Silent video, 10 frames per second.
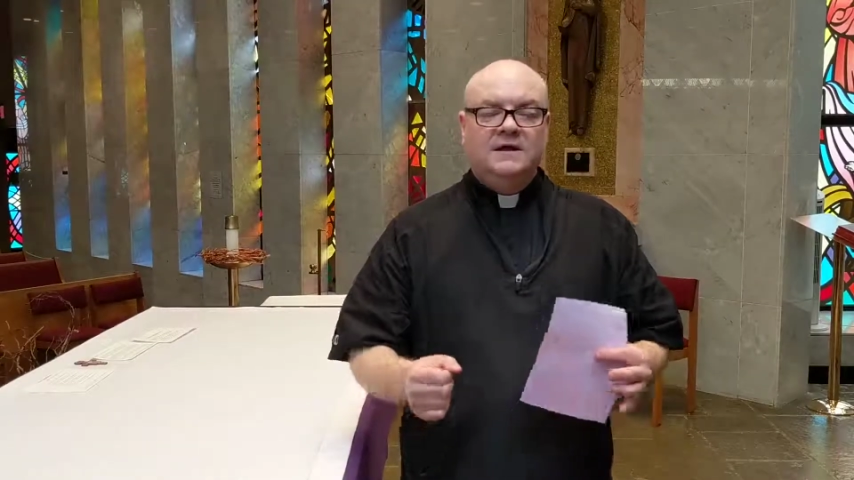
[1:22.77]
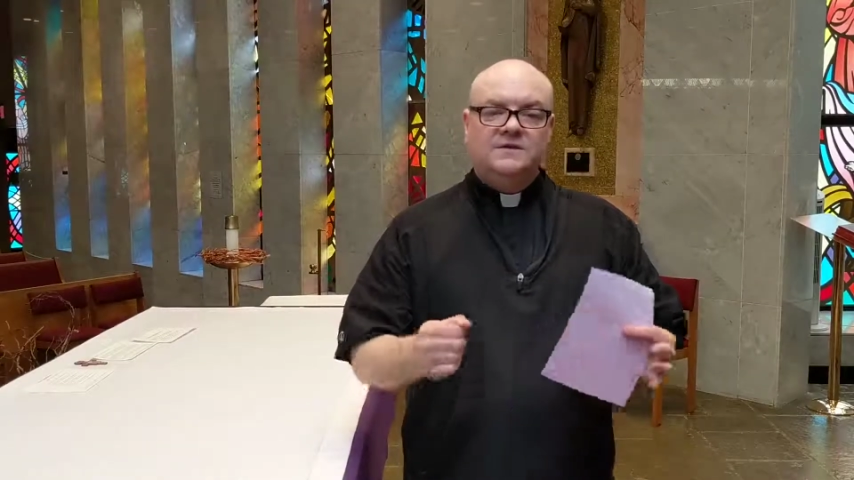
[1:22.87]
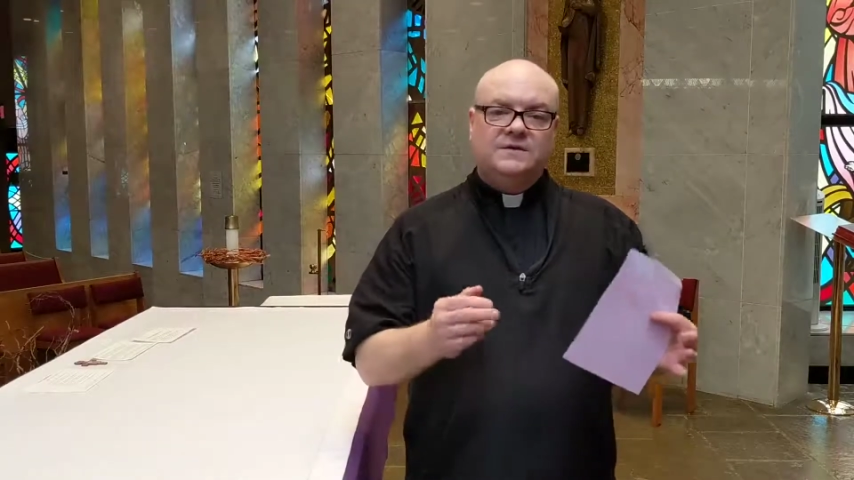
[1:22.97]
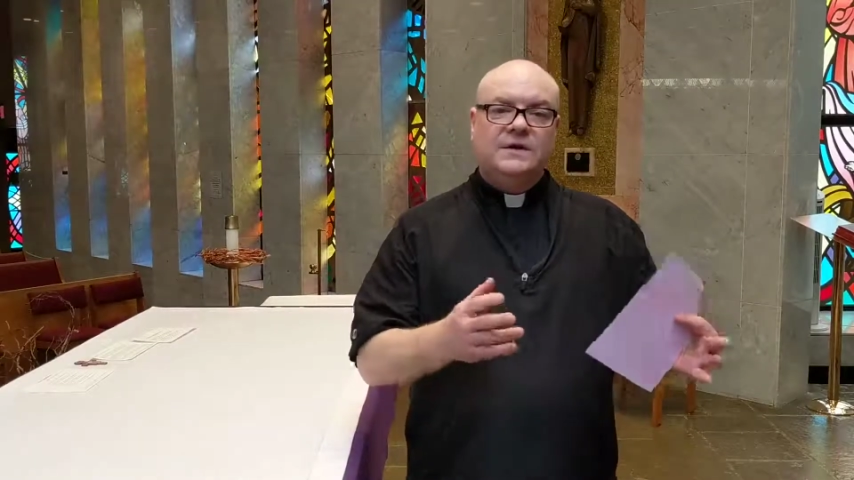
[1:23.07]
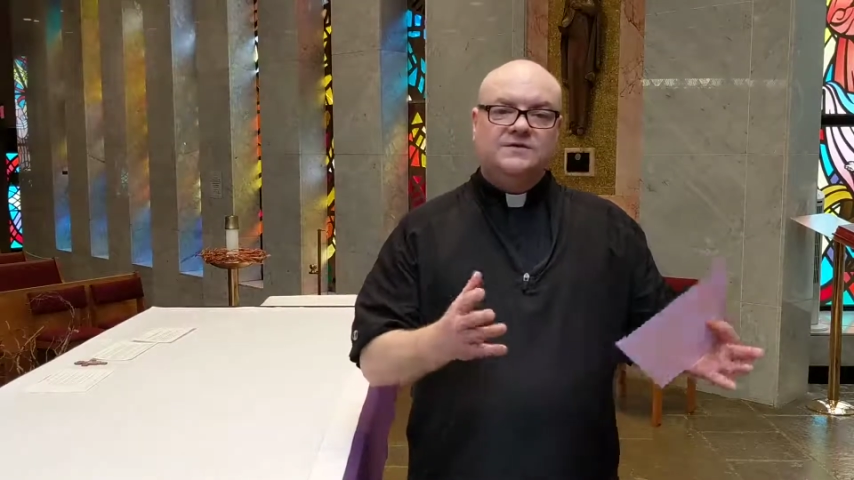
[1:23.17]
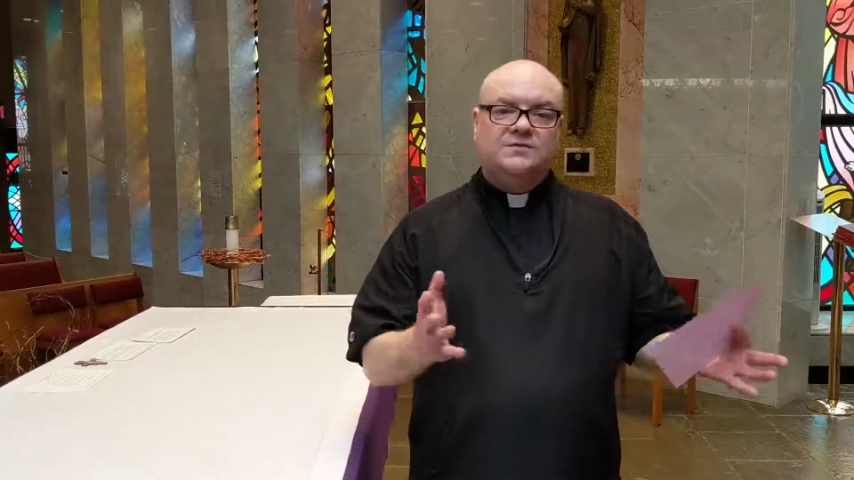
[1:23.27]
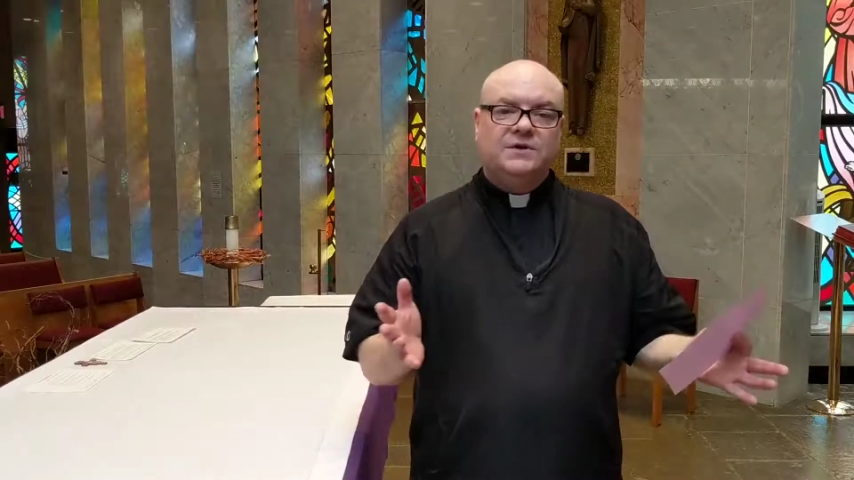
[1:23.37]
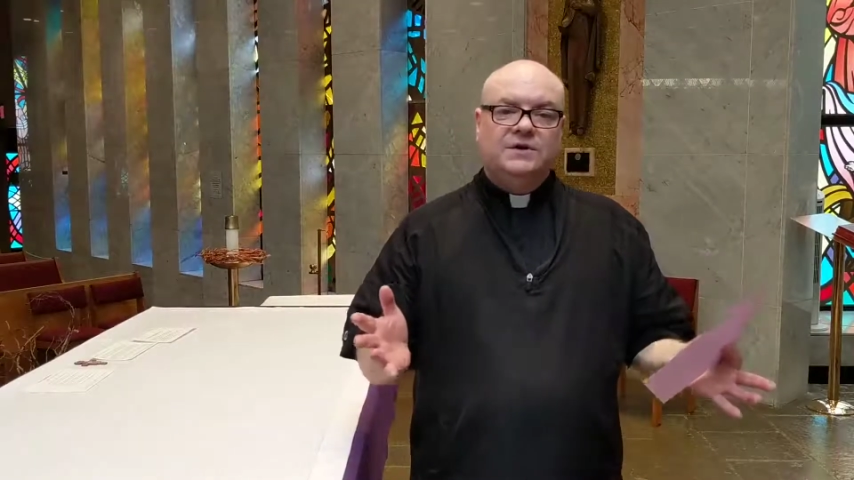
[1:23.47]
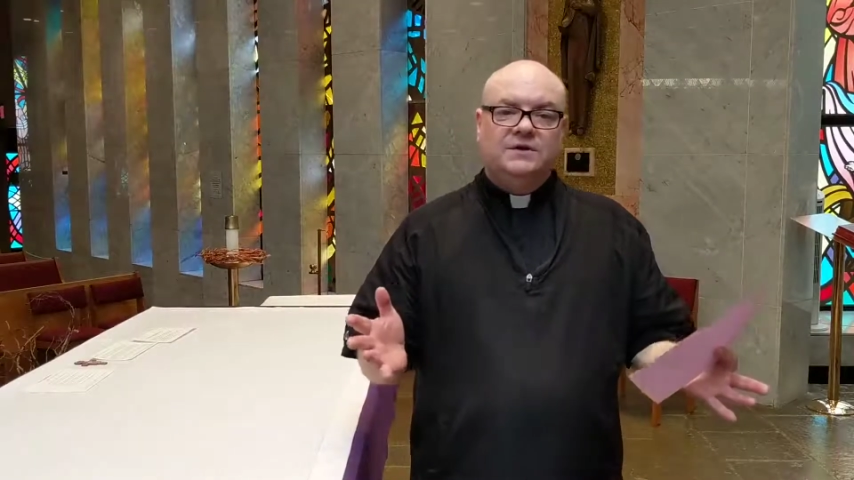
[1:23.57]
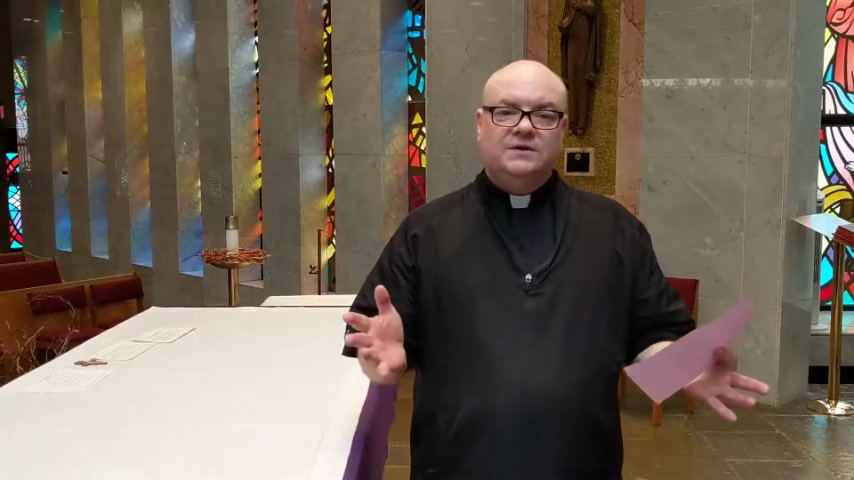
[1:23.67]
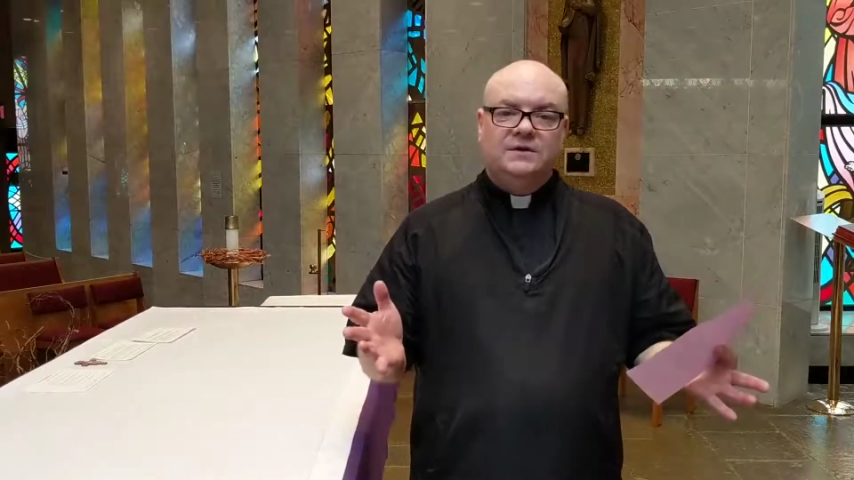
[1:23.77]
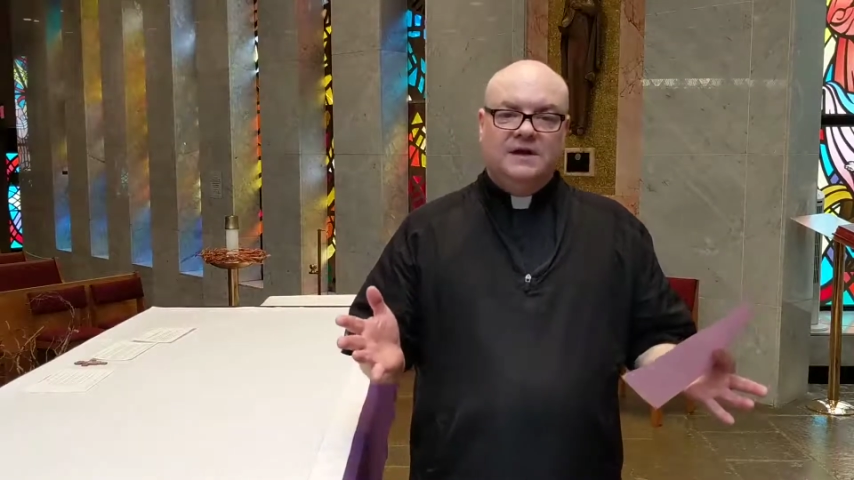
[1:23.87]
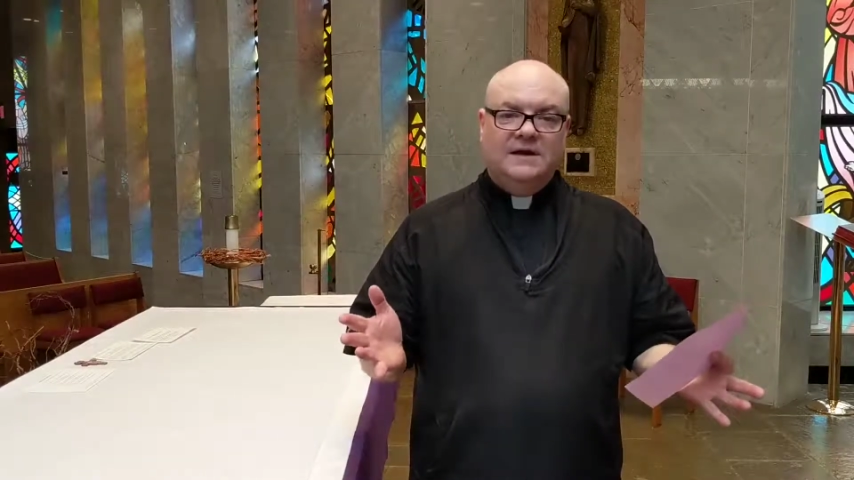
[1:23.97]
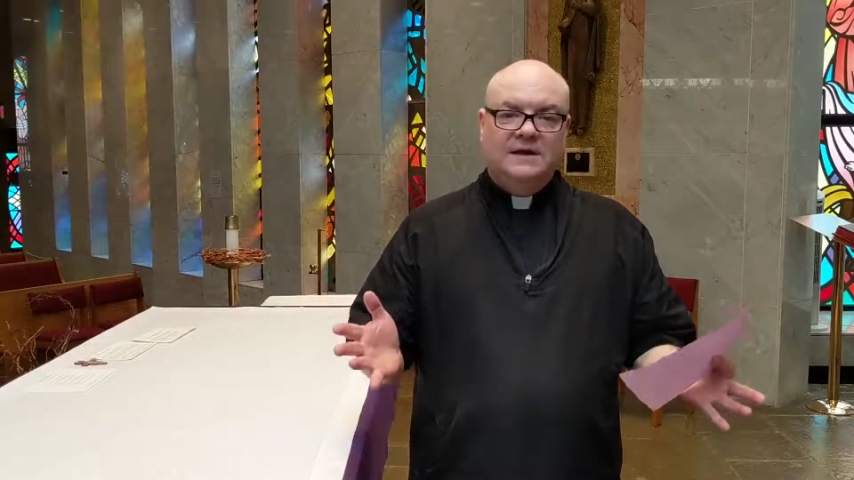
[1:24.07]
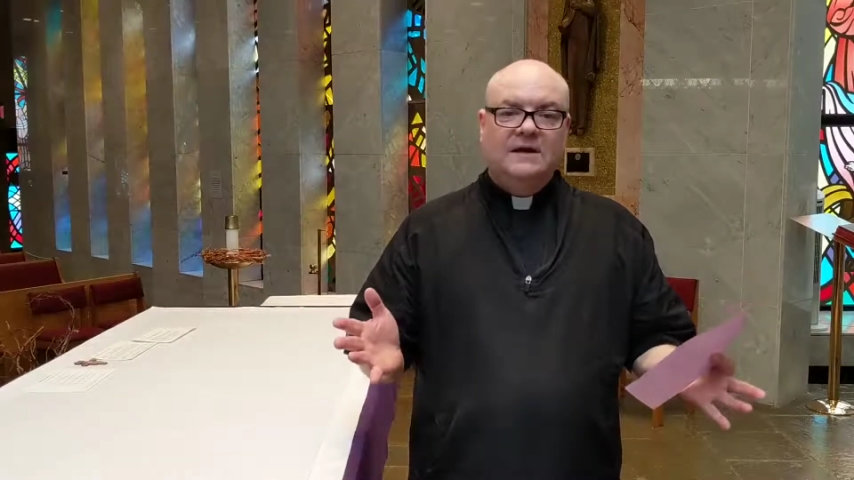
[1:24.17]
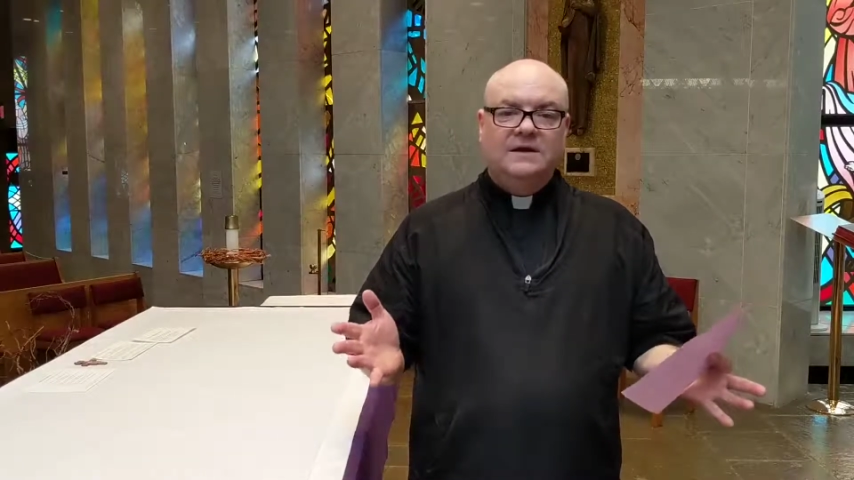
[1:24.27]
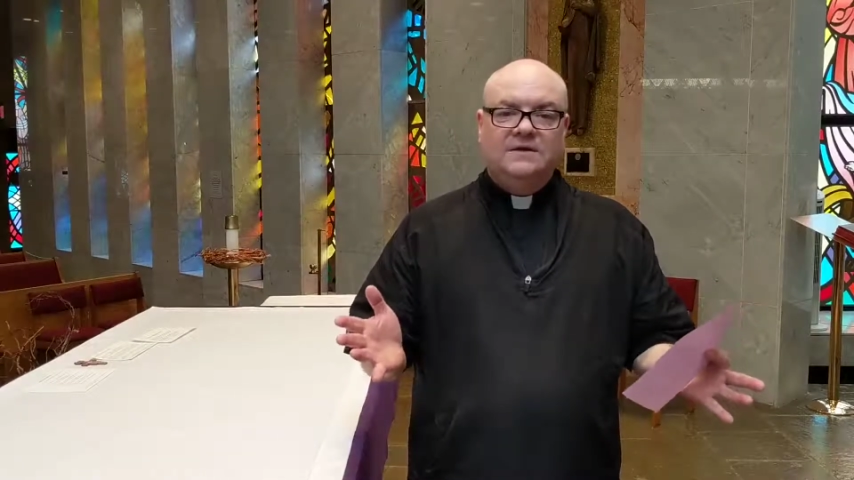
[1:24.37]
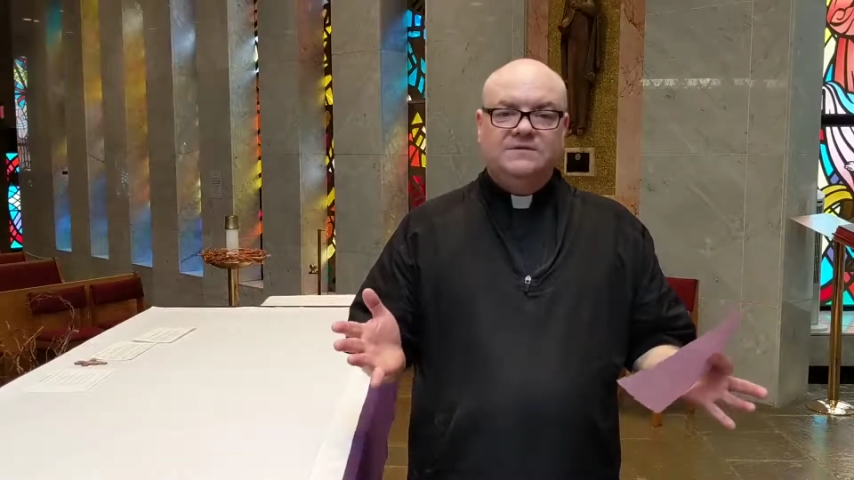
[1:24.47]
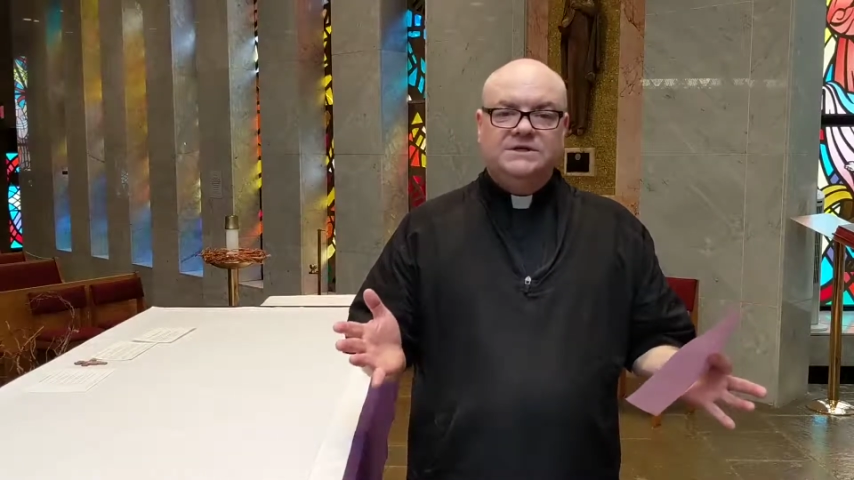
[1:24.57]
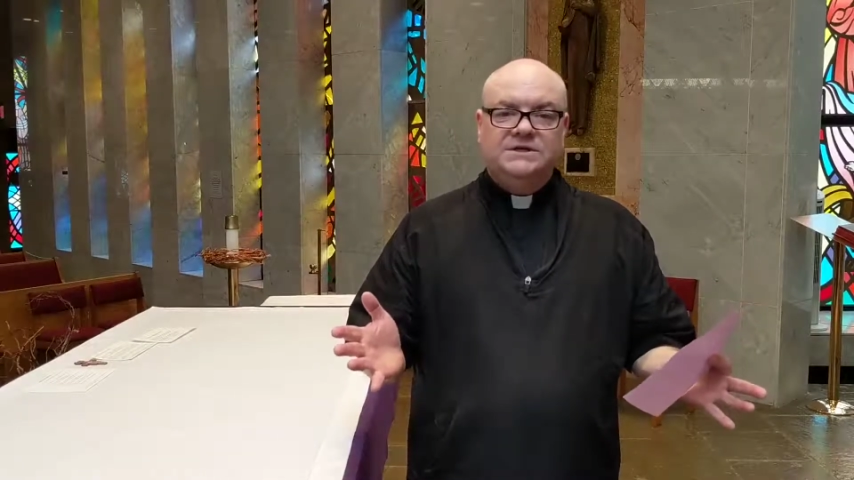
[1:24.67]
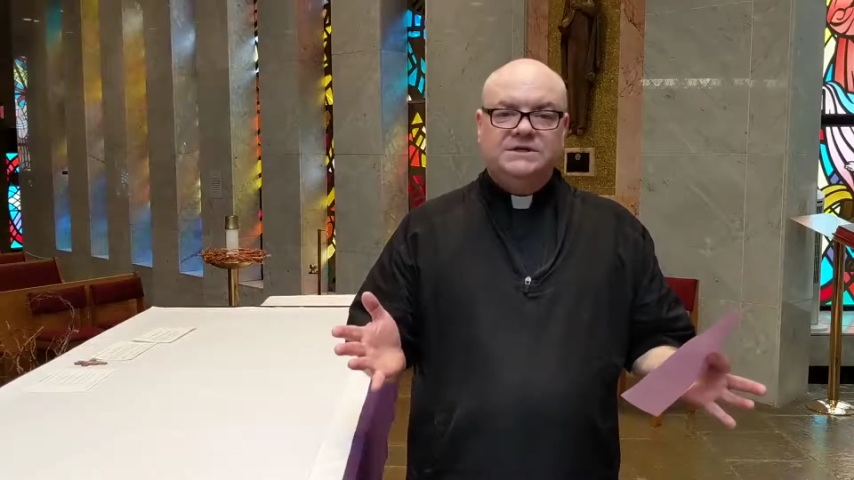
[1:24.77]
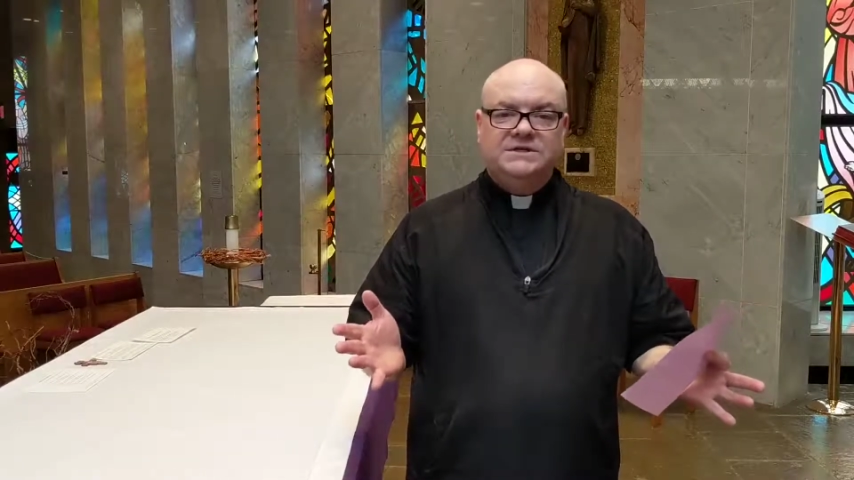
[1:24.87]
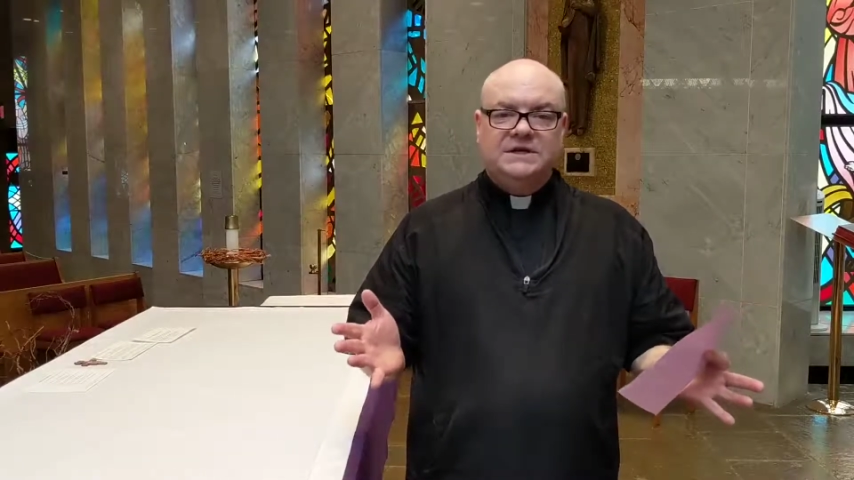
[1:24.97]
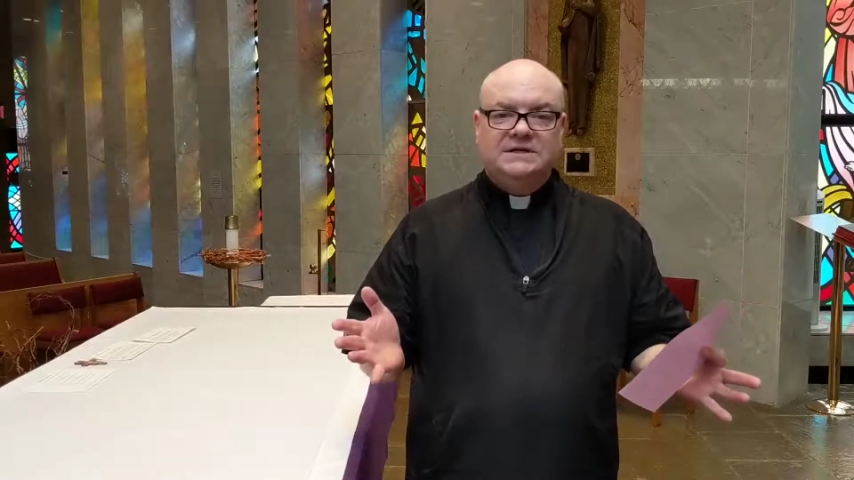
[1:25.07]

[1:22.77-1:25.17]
And so that's really the identity of Jesus